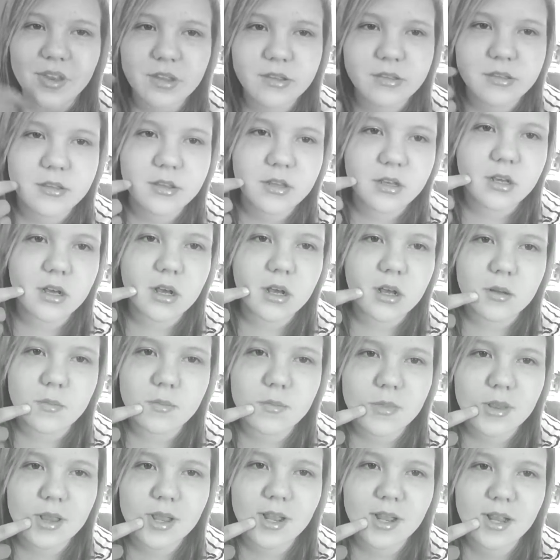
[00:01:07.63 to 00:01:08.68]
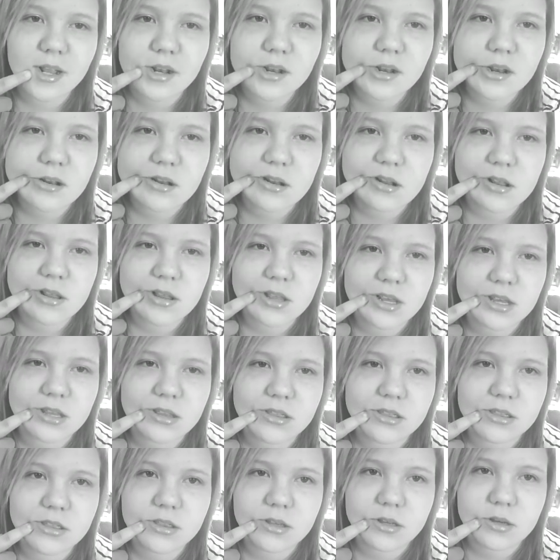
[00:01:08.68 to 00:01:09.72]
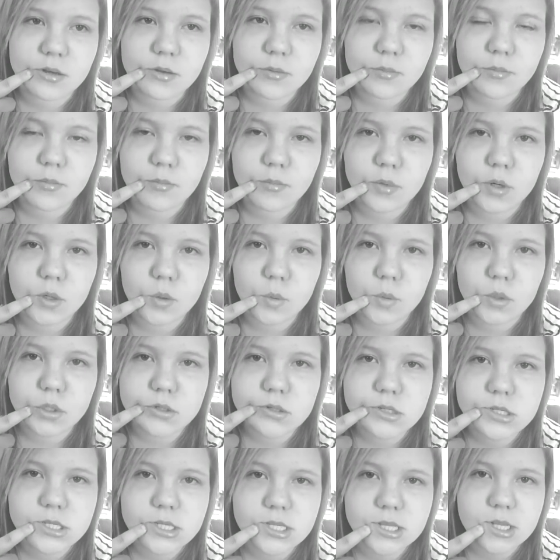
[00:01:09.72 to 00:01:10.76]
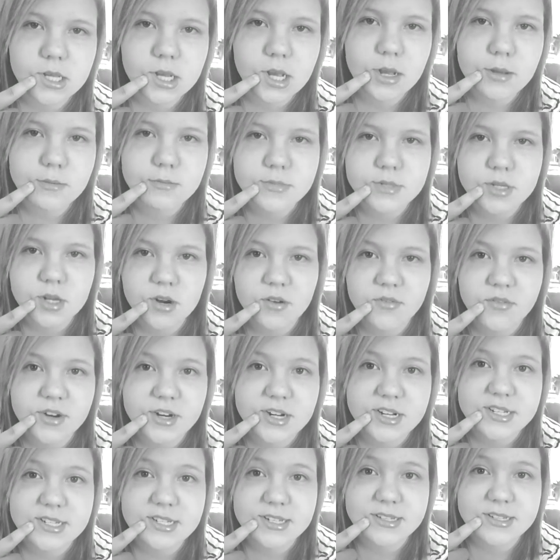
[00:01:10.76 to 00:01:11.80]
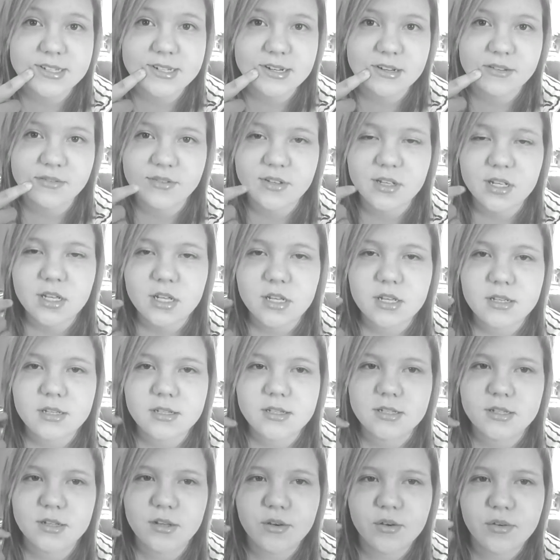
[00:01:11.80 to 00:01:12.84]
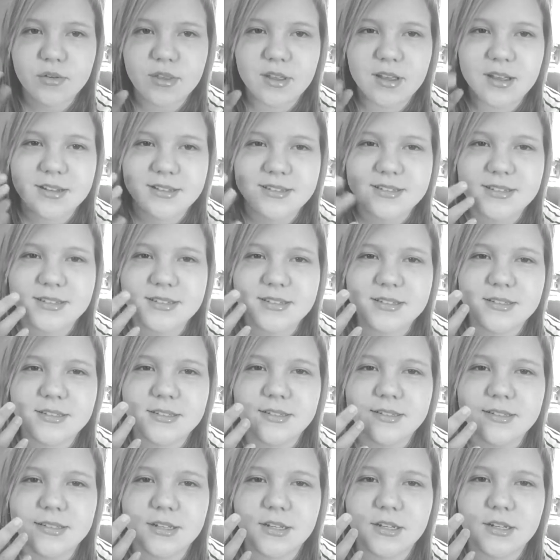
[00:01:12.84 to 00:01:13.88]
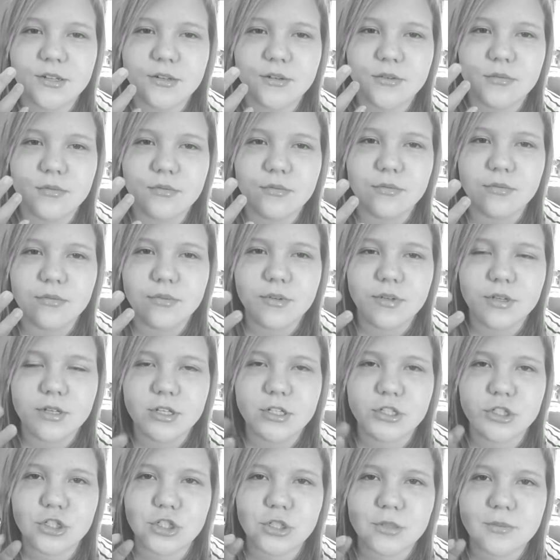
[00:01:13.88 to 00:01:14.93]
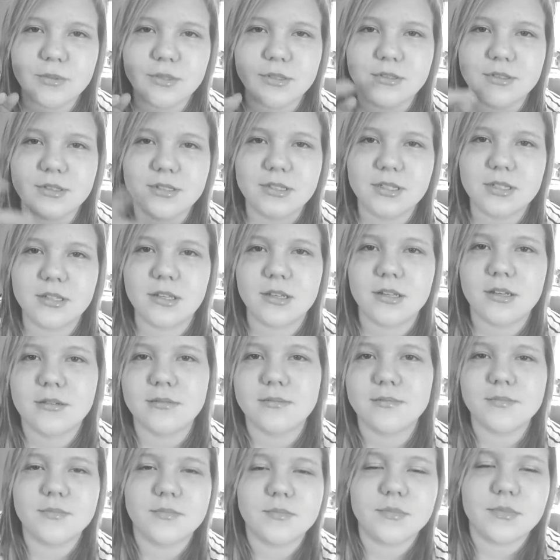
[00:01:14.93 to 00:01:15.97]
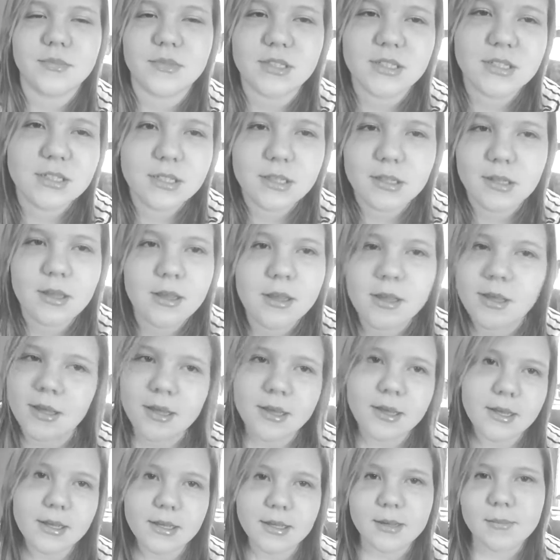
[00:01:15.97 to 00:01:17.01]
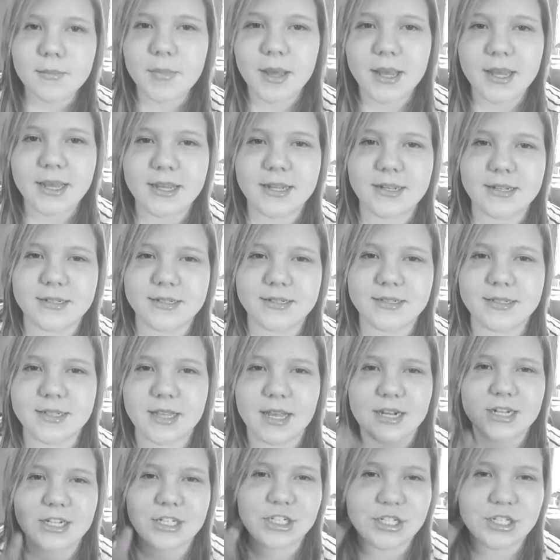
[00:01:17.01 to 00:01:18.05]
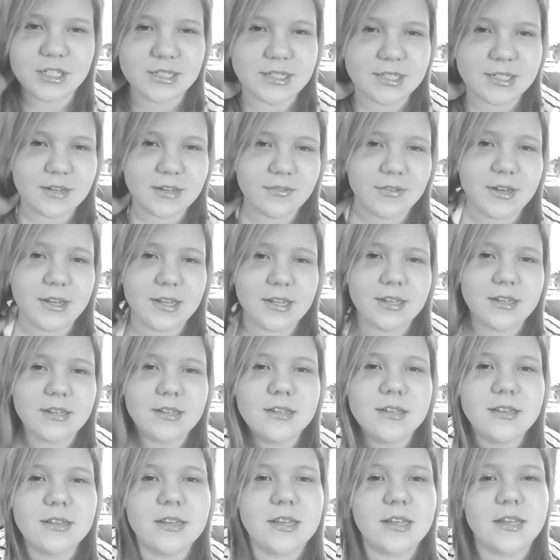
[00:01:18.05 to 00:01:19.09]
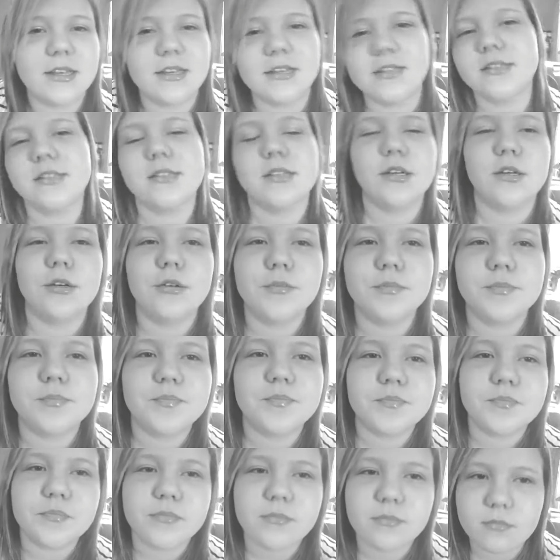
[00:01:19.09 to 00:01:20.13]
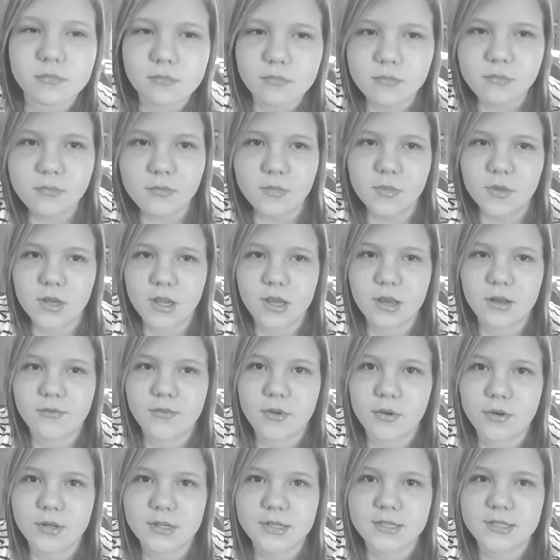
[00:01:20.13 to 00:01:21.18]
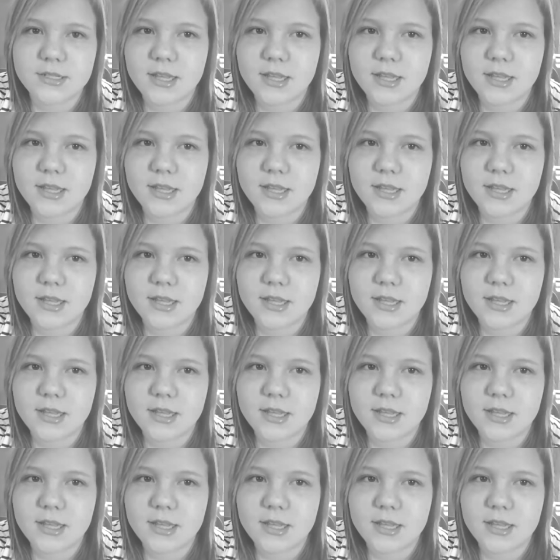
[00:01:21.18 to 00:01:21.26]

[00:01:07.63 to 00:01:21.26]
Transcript: the gum one, like the roots and the gums, are very sensitive. So that, you know, contributes to the pain / sensitivity thing. So I noticed